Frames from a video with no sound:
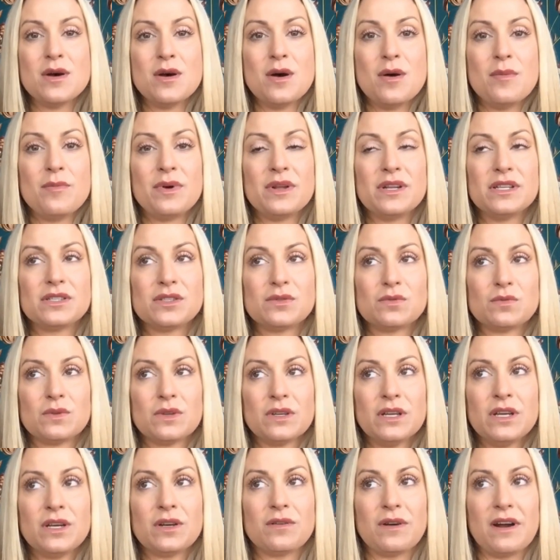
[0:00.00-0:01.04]
but it's
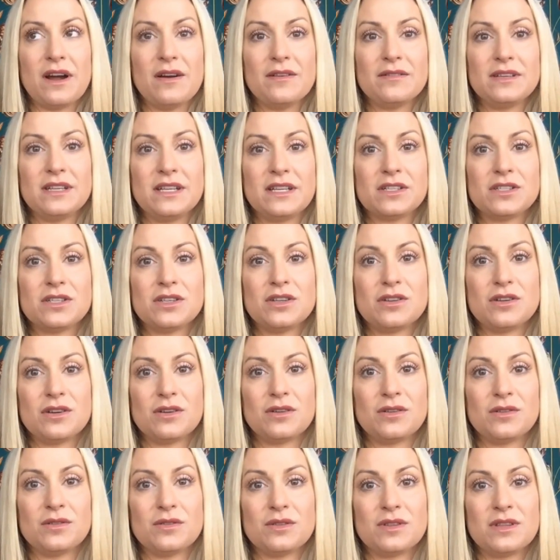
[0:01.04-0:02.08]
really grounding to
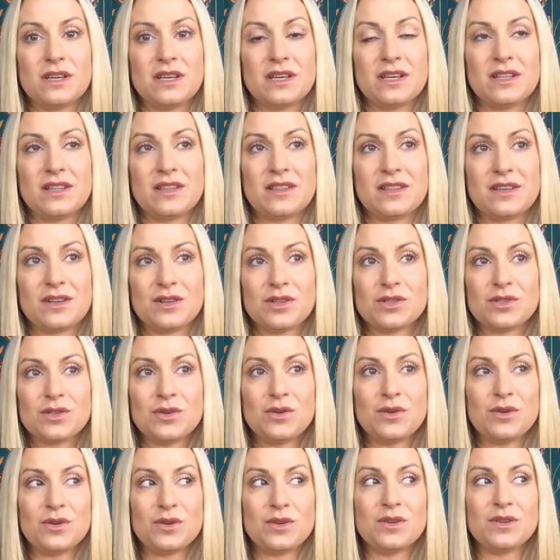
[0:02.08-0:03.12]
know that there's a
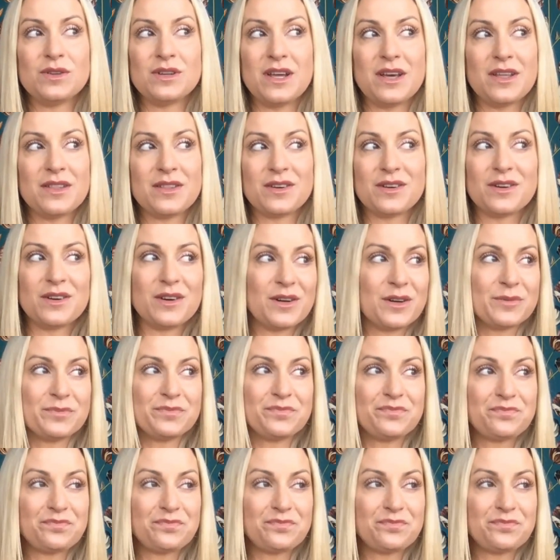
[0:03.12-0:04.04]
whole nother